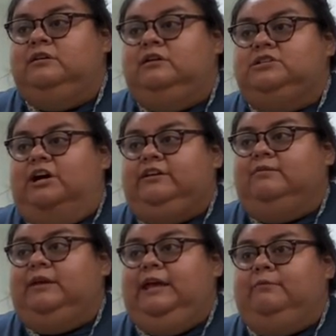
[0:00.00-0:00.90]
docu
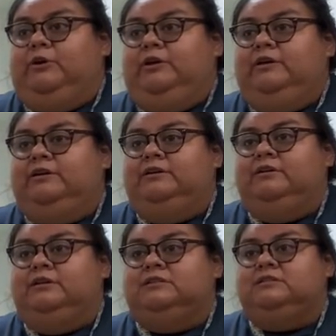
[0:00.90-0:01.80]
camera
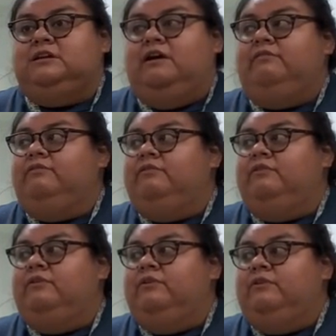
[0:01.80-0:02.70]
and stuff.
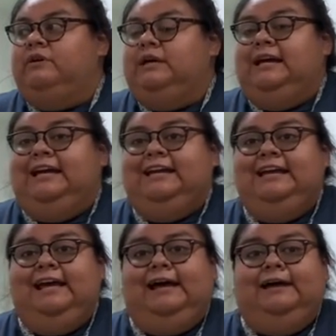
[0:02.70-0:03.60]

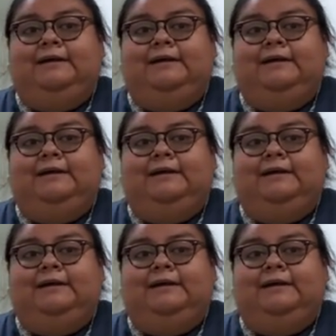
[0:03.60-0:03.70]
Yeah.